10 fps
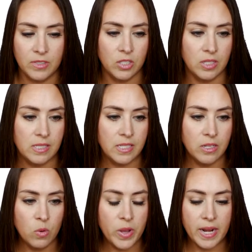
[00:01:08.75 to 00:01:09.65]
Good
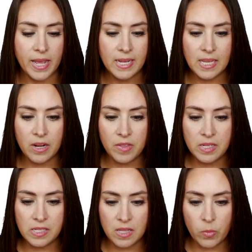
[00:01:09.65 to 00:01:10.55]
deal. We can X out of
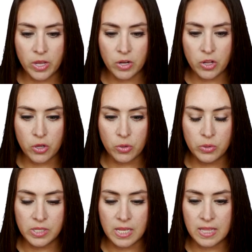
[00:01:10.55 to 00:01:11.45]
this and then we can
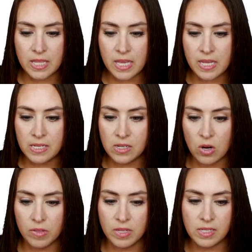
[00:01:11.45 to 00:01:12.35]
use these
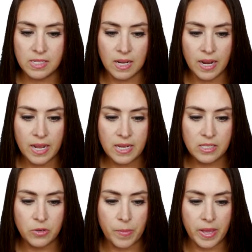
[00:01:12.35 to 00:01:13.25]
on the side
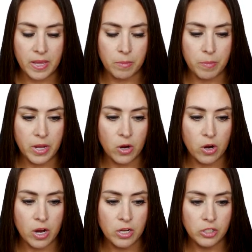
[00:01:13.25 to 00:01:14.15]
to make it
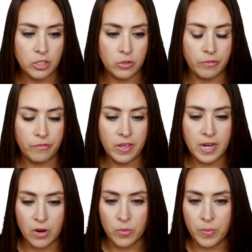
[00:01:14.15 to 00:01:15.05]
bigger to
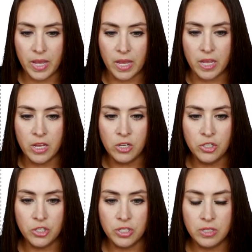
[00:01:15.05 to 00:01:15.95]
fit our
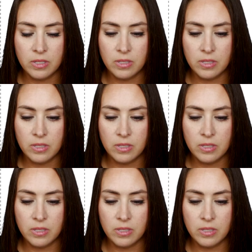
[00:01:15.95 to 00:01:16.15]
page.